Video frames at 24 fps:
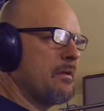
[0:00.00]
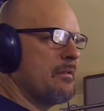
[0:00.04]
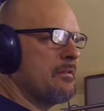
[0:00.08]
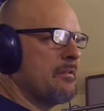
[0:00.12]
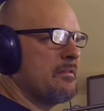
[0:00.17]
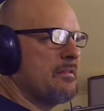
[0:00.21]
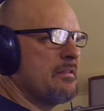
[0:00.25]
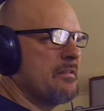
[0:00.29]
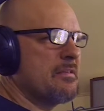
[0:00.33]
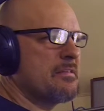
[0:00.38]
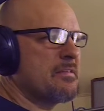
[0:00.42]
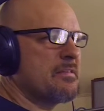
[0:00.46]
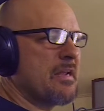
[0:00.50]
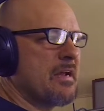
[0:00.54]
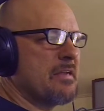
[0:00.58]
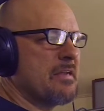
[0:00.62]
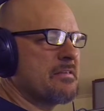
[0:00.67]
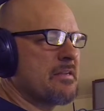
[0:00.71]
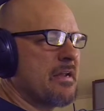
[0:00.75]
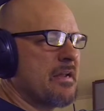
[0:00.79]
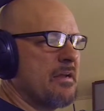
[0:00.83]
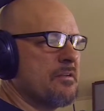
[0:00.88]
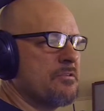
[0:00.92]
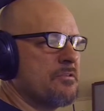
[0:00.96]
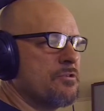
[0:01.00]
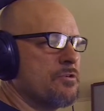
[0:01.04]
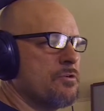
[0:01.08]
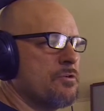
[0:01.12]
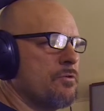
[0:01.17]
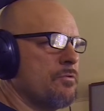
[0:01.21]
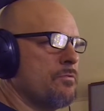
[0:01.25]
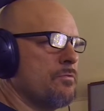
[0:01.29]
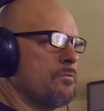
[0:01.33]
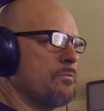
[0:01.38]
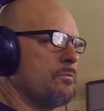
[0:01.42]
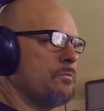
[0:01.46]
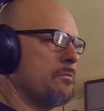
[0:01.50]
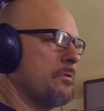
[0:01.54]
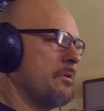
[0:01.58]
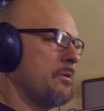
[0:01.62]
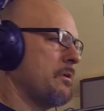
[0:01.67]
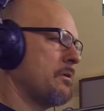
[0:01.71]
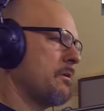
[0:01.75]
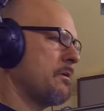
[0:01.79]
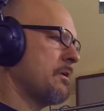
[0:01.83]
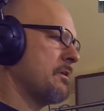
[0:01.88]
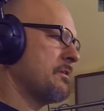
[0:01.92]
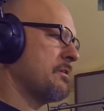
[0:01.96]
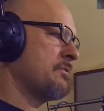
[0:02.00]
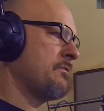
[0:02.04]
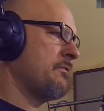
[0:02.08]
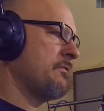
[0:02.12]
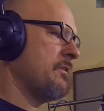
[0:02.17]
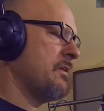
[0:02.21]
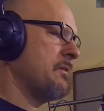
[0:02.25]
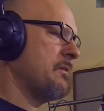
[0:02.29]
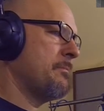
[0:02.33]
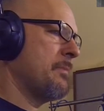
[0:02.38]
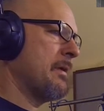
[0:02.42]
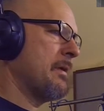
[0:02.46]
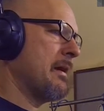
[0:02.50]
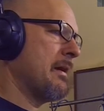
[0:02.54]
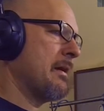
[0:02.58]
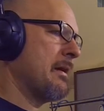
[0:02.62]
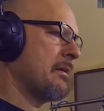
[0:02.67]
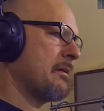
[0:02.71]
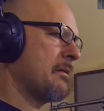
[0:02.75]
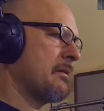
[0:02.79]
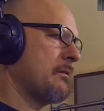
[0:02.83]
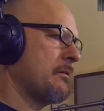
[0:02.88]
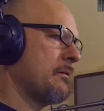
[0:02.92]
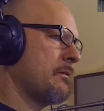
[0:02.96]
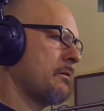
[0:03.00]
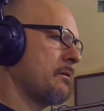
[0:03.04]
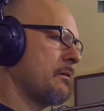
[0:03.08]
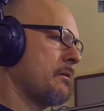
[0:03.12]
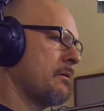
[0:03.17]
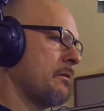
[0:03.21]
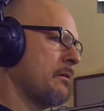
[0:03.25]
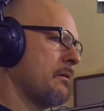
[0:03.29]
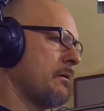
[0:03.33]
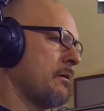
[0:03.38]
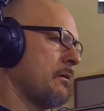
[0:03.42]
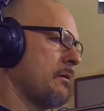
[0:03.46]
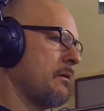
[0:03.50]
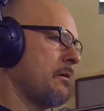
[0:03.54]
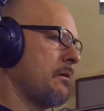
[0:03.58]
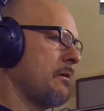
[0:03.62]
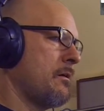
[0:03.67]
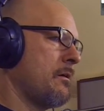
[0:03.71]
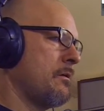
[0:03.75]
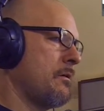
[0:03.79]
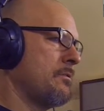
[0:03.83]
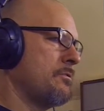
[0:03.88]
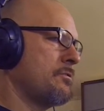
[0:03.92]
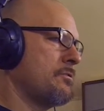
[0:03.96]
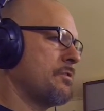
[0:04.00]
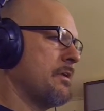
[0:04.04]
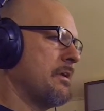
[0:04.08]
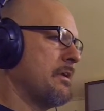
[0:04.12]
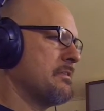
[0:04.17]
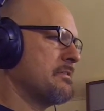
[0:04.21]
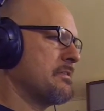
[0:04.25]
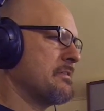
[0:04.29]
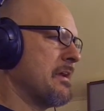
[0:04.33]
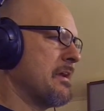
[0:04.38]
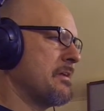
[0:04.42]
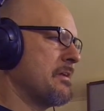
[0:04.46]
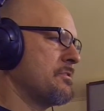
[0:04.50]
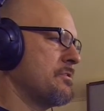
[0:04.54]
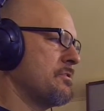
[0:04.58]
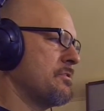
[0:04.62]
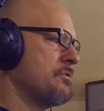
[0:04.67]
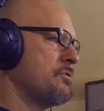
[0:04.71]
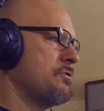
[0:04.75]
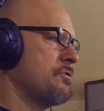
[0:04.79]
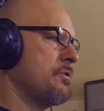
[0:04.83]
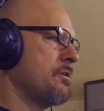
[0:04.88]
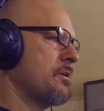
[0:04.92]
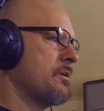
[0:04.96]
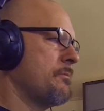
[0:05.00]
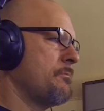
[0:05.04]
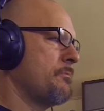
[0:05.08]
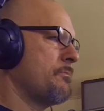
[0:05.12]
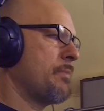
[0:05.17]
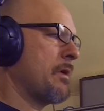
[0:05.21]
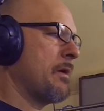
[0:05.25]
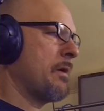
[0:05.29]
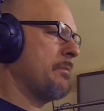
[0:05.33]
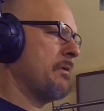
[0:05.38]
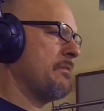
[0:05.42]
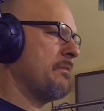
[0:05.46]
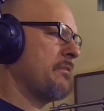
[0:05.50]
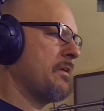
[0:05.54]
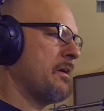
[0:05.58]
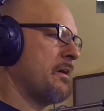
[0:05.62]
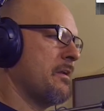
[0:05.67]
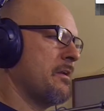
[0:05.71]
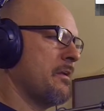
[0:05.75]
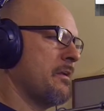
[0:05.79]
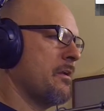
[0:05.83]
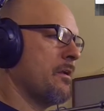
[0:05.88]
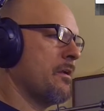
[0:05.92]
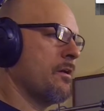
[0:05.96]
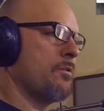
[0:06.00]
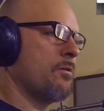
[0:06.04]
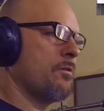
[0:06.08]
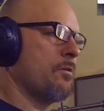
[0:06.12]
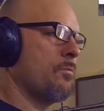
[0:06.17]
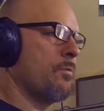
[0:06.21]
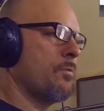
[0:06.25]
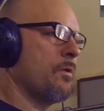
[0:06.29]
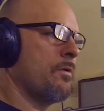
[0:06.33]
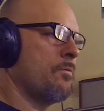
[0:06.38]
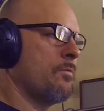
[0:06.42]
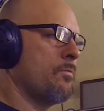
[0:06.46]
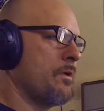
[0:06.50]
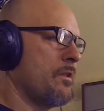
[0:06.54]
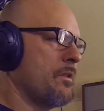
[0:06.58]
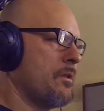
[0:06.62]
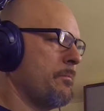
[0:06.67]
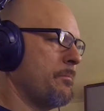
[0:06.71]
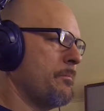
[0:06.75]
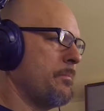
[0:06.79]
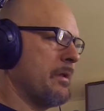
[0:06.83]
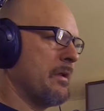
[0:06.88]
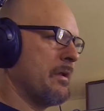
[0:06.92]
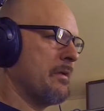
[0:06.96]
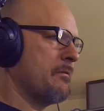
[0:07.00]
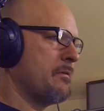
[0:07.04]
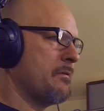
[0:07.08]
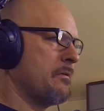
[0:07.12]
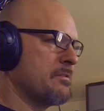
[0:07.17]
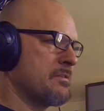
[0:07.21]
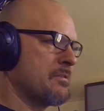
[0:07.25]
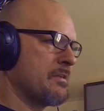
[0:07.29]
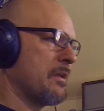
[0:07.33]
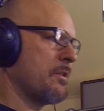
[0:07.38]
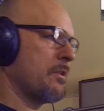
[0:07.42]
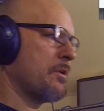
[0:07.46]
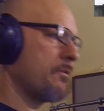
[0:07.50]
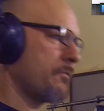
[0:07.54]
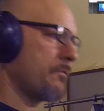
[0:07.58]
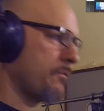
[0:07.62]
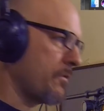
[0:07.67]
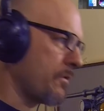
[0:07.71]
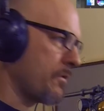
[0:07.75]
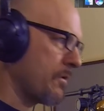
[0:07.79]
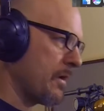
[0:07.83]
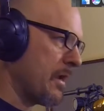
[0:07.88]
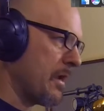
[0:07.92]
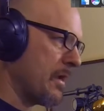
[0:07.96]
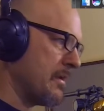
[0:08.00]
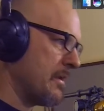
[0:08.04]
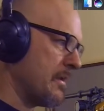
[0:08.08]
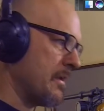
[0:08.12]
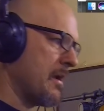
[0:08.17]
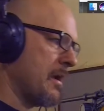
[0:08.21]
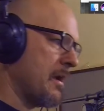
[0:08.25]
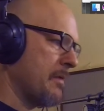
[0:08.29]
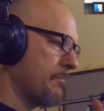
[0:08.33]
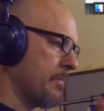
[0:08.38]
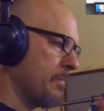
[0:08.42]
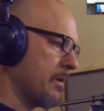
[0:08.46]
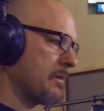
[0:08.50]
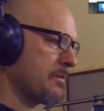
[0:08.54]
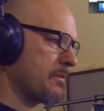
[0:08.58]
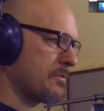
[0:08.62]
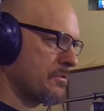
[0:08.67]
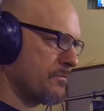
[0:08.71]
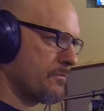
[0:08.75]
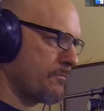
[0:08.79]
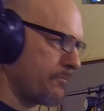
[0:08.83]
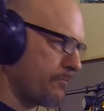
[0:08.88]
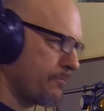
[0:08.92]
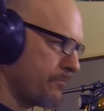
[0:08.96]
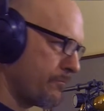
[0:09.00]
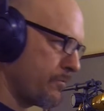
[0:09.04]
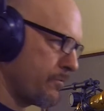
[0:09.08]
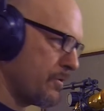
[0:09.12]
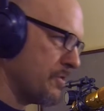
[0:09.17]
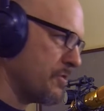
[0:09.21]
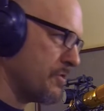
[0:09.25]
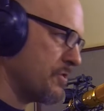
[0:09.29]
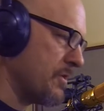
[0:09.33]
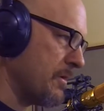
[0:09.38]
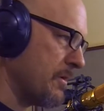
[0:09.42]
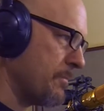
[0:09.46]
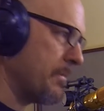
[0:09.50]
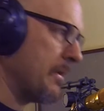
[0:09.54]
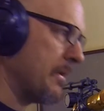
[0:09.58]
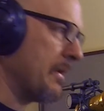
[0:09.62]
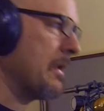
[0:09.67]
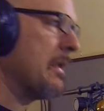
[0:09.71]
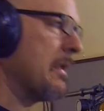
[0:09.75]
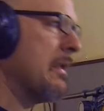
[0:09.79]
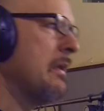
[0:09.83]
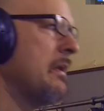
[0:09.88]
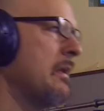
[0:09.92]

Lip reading: This guy's got two, on his feedback or on transactions. You can probably find another one with a big seller for $99 free shipping.